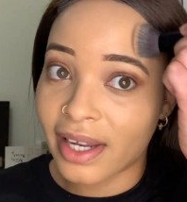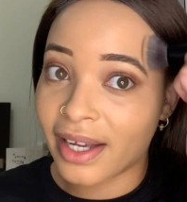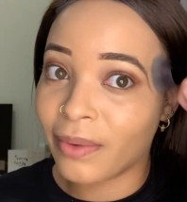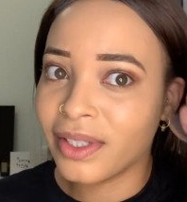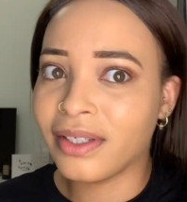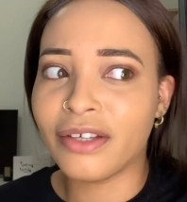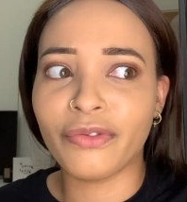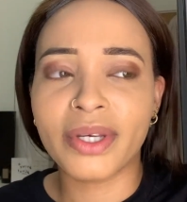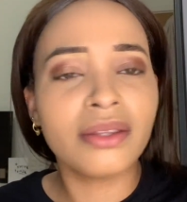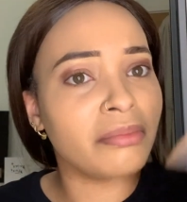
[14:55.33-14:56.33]
Like, I wouldn't live
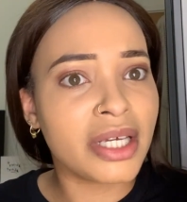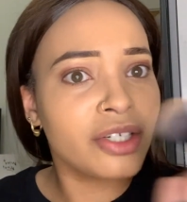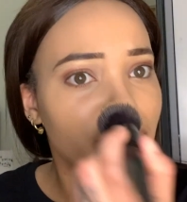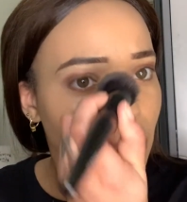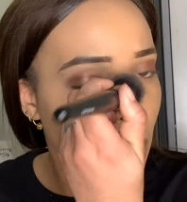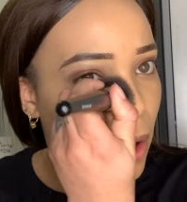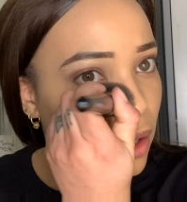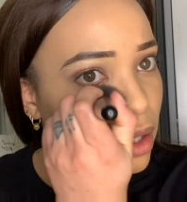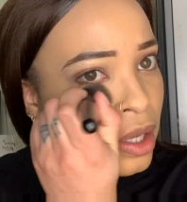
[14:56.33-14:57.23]
with Mish or